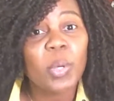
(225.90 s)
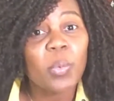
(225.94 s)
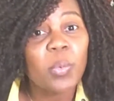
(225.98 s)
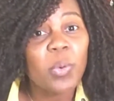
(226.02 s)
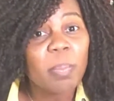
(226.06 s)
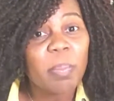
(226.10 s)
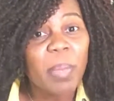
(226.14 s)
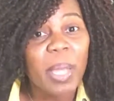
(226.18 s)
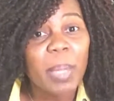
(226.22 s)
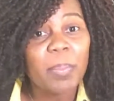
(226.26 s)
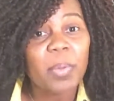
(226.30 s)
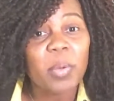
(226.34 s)
You
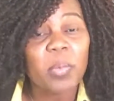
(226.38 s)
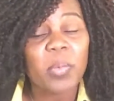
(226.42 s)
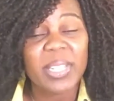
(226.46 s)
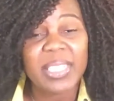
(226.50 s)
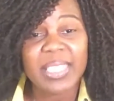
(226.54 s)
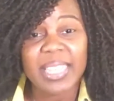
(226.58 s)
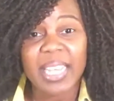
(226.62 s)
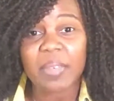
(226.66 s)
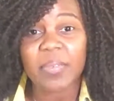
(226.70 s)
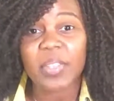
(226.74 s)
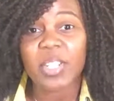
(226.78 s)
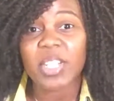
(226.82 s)
know, remember
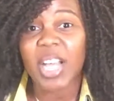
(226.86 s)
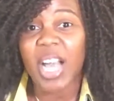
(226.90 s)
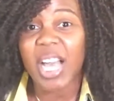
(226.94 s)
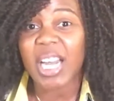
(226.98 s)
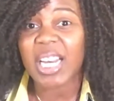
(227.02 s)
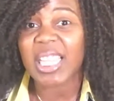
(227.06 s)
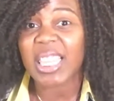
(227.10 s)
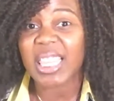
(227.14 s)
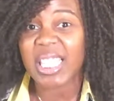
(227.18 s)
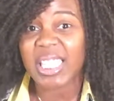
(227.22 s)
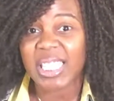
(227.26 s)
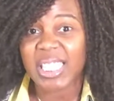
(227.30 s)
when
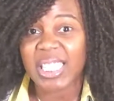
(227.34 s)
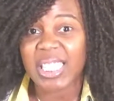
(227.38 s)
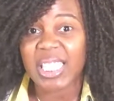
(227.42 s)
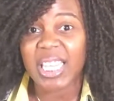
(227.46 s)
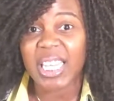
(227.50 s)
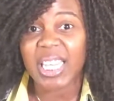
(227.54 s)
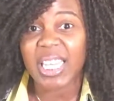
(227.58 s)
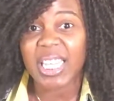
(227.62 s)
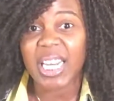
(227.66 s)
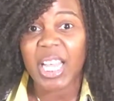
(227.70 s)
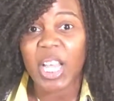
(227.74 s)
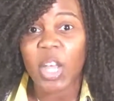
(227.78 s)
David got on the
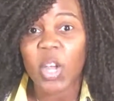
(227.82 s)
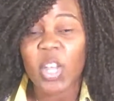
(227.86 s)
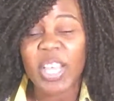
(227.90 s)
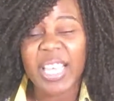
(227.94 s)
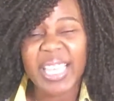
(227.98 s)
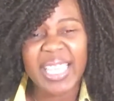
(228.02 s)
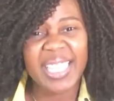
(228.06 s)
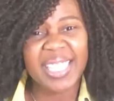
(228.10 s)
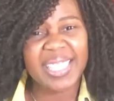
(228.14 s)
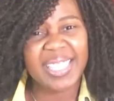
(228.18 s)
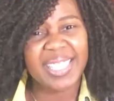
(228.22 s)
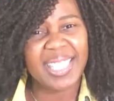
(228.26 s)
scene,
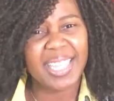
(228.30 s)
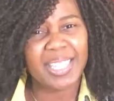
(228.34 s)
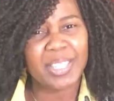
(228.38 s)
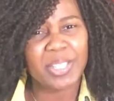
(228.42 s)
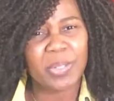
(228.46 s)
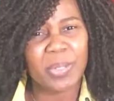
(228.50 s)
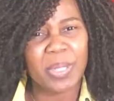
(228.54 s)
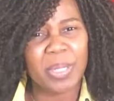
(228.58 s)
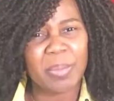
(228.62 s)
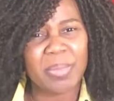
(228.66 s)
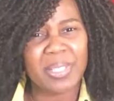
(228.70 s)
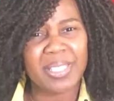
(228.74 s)
he
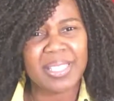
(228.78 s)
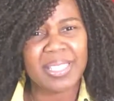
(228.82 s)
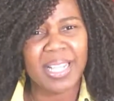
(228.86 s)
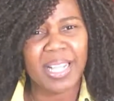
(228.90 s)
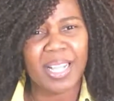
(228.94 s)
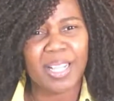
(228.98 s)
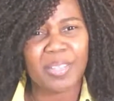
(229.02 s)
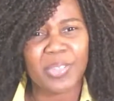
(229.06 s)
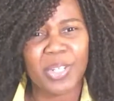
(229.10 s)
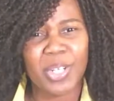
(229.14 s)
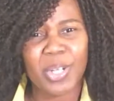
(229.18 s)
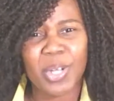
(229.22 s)
said to
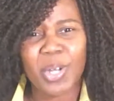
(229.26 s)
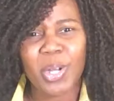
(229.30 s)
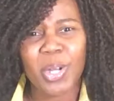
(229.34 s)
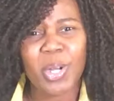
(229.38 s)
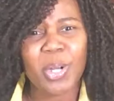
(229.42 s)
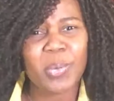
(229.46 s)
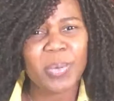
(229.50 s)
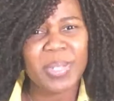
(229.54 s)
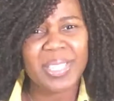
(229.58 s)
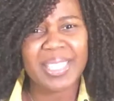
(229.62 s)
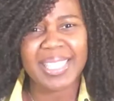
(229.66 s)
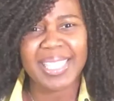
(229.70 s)
himself,
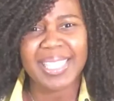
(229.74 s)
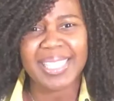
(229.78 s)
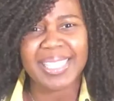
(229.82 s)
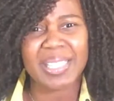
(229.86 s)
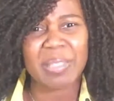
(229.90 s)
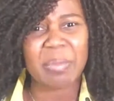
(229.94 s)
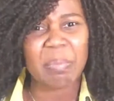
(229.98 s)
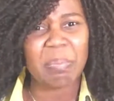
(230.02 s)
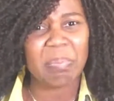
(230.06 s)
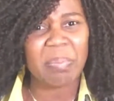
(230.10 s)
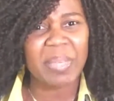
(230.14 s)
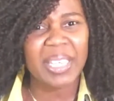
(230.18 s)
"Who is
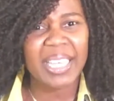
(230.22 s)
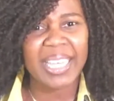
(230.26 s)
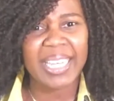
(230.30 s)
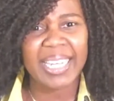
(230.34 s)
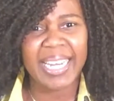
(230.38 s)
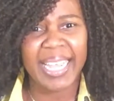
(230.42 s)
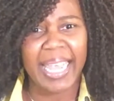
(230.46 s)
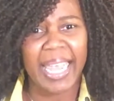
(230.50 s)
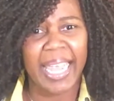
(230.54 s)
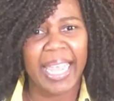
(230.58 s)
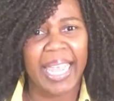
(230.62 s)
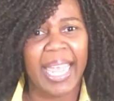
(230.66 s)
this
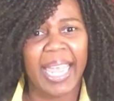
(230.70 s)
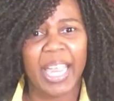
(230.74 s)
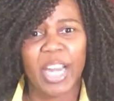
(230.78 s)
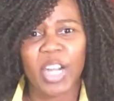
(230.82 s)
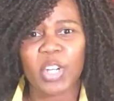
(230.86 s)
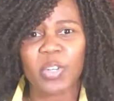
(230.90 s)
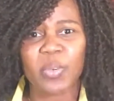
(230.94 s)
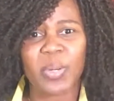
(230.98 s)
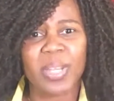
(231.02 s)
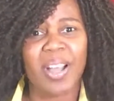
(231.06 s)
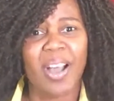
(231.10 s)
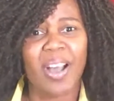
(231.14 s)
mean,
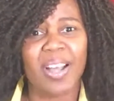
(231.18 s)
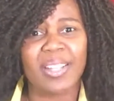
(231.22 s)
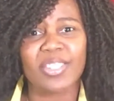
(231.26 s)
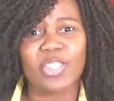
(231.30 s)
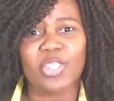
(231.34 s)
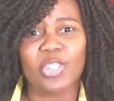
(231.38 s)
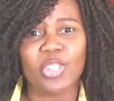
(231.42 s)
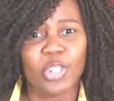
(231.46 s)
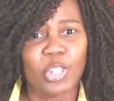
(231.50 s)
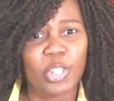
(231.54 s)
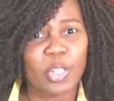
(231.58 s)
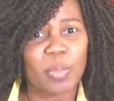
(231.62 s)
hairy,
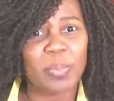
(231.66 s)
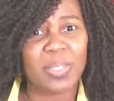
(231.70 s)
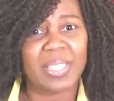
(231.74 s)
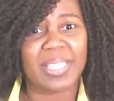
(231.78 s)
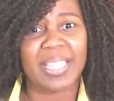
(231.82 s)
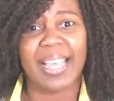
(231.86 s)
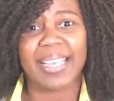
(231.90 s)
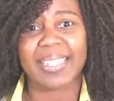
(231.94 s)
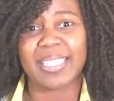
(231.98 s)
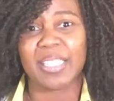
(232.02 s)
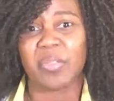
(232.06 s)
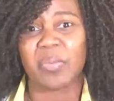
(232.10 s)

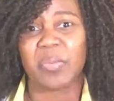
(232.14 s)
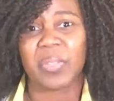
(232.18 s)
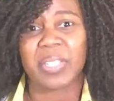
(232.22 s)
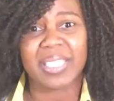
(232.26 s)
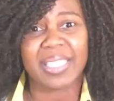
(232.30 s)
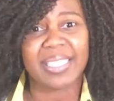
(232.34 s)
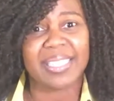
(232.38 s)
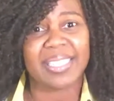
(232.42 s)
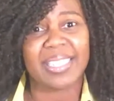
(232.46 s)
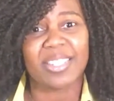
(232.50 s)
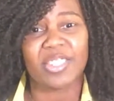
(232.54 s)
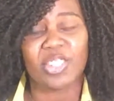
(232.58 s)
uncircumcised
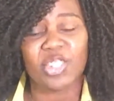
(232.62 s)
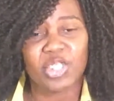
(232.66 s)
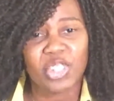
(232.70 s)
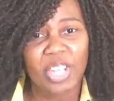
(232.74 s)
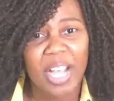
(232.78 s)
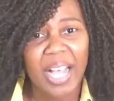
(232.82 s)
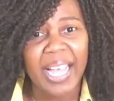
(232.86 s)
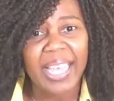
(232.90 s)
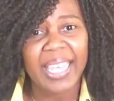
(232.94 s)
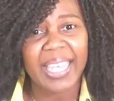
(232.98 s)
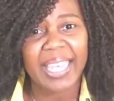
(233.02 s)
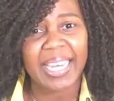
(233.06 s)

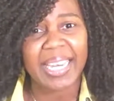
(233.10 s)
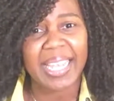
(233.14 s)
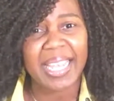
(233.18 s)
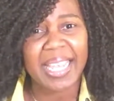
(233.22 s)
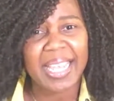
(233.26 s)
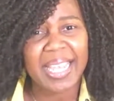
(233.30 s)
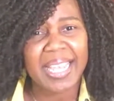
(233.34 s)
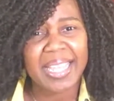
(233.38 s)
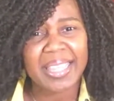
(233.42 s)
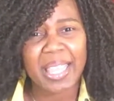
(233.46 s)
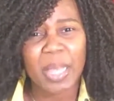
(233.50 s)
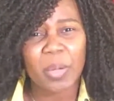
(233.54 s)
Philistine
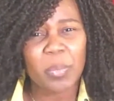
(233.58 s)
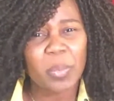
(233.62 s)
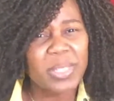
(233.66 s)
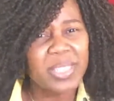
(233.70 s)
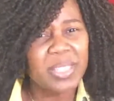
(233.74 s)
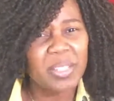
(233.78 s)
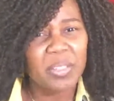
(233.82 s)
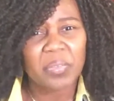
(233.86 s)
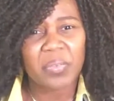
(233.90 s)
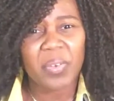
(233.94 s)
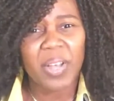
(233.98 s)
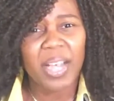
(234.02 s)
giant
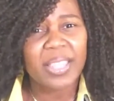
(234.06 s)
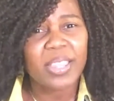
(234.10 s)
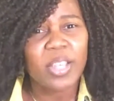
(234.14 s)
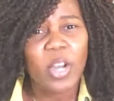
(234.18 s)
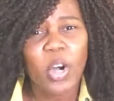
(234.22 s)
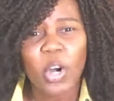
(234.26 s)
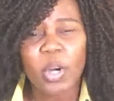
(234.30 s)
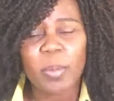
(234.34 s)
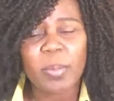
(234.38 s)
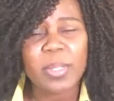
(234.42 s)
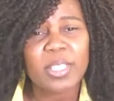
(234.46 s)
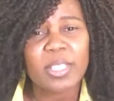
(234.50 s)
that would
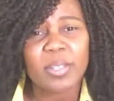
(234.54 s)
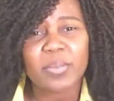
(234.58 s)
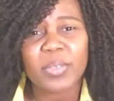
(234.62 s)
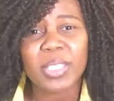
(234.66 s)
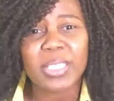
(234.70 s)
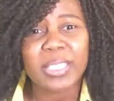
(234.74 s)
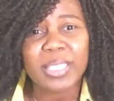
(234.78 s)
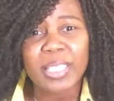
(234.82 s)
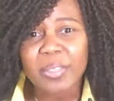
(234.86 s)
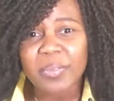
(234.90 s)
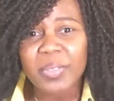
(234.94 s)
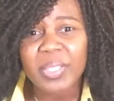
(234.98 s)
defy the
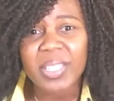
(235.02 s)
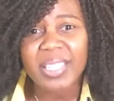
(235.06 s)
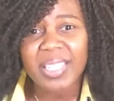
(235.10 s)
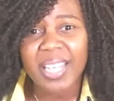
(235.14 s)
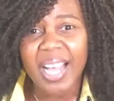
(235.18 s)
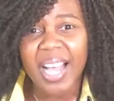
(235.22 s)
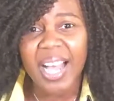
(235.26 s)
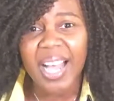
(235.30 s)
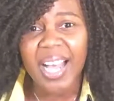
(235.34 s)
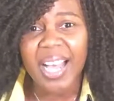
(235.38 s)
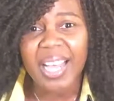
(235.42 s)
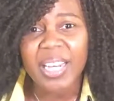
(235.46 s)
armies of the
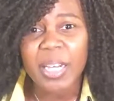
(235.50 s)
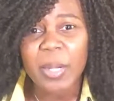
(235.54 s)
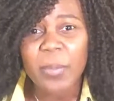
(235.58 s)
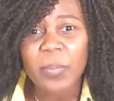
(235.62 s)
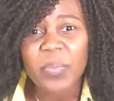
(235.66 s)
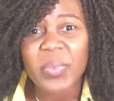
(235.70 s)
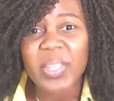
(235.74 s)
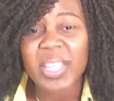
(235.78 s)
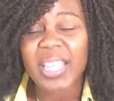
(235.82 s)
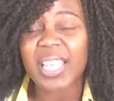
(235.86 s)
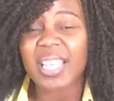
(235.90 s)
living God?"